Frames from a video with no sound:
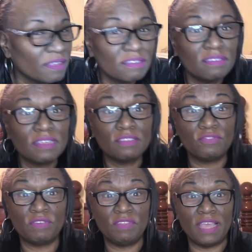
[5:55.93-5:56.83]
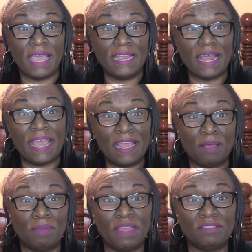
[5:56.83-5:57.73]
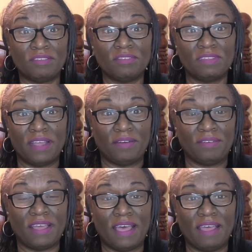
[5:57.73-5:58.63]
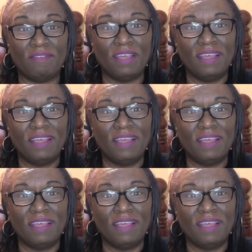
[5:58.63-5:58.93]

6.58 a.m. Eastern Standard Time.